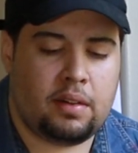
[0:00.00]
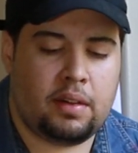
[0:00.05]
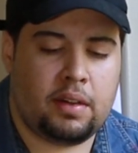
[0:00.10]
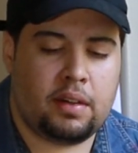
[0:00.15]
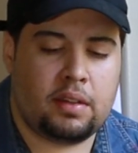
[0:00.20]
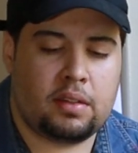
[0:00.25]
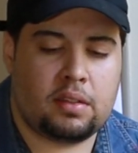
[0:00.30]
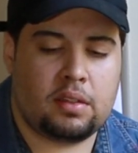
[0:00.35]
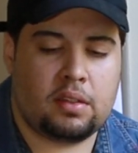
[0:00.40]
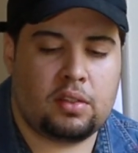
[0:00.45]
It
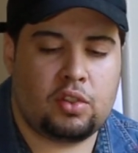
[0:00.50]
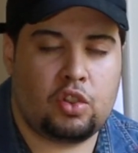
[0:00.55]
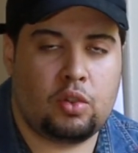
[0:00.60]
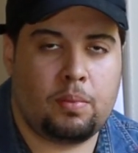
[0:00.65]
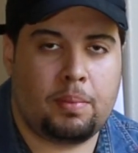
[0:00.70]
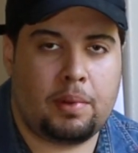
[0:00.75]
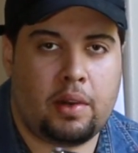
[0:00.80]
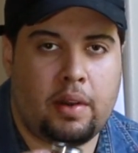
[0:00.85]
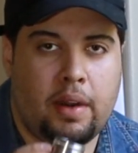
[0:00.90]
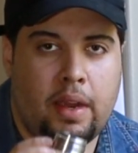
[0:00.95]
is a
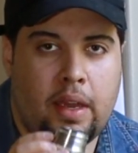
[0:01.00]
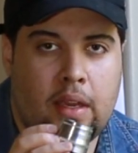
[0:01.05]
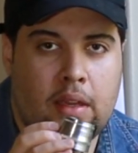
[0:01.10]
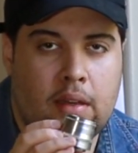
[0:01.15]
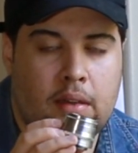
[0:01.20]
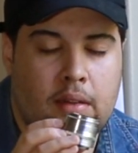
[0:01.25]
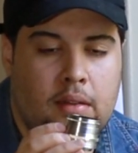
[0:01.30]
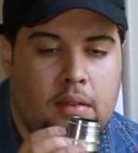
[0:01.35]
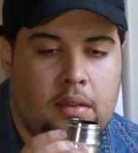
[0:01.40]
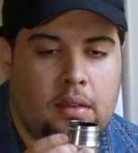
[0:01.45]
Jupiter 8
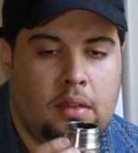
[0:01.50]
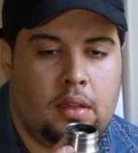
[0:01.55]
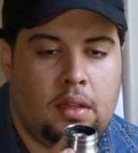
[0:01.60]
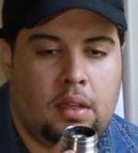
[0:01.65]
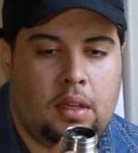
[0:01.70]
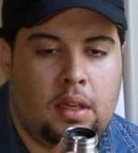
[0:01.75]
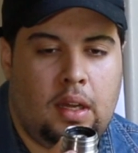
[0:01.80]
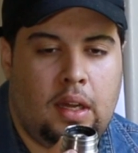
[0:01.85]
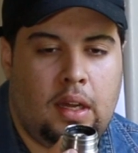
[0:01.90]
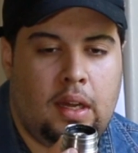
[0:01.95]

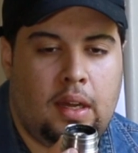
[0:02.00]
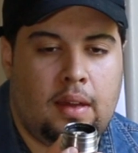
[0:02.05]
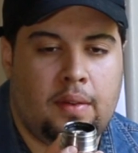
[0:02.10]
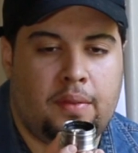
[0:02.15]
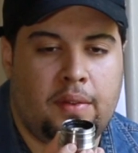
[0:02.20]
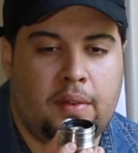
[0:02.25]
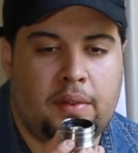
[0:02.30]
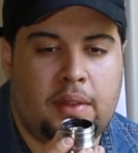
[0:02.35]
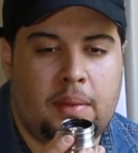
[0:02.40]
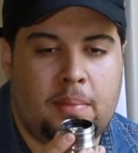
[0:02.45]

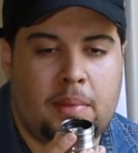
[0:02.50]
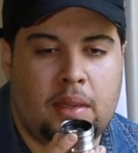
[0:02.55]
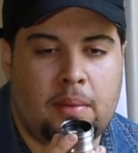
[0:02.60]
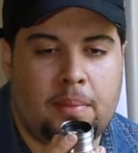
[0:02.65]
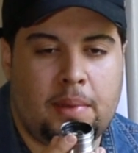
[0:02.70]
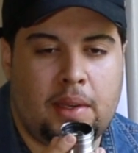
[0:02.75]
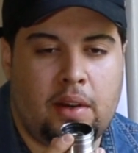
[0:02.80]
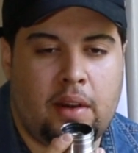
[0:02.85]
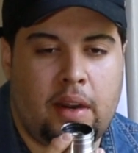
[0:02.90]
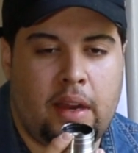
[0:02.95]
50
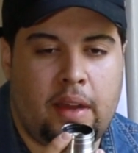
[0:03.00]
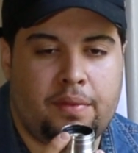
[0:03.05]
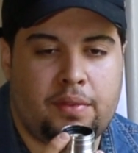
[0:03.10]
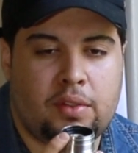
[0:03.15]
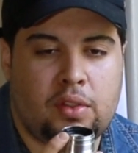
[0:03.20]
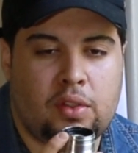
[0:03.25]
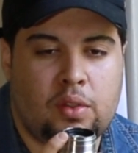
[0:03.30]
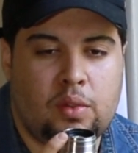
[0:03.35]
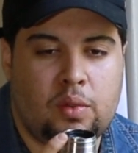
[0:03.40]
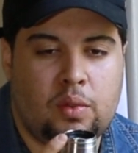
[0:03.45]
millimeter
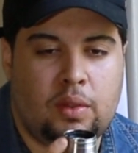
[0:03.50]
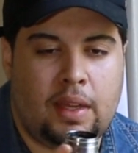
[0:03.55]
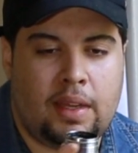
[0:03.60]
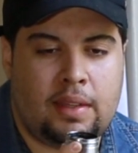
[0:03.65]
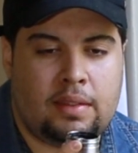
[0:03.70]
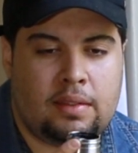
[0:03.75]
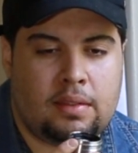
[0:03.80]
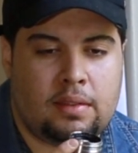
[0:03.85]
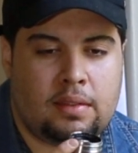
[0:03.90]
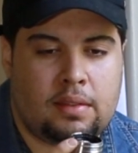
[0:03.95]
f2
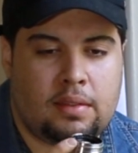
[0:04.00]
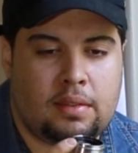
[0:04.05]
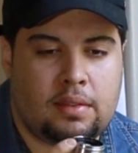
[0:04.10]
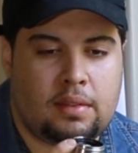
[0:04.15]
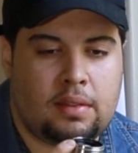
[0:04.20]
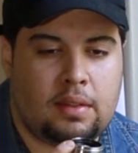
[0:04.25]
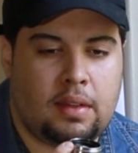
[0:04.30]
lens.